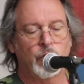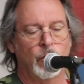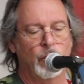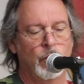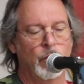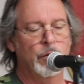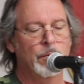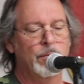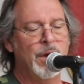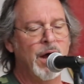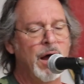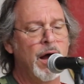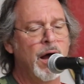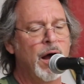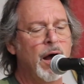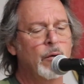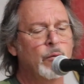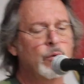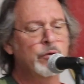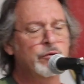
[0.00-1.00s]
Told them
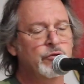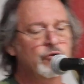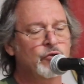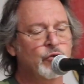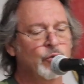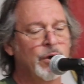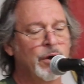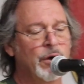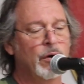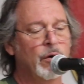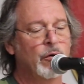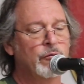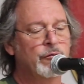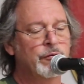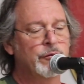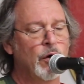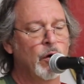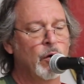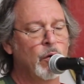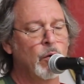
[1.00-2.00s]
I was 12,
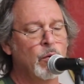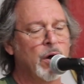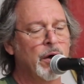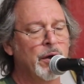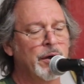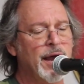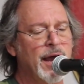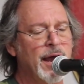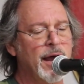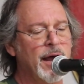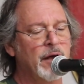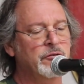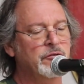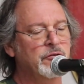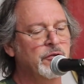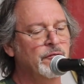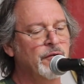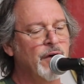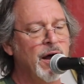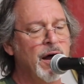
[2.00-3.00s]
no one asked
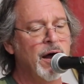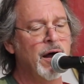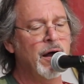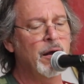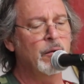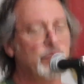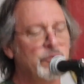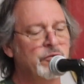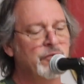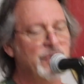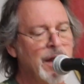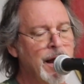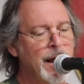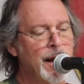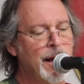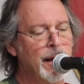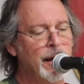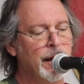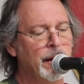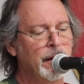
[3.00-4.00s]
if I was
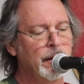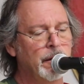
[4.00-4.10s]
lying.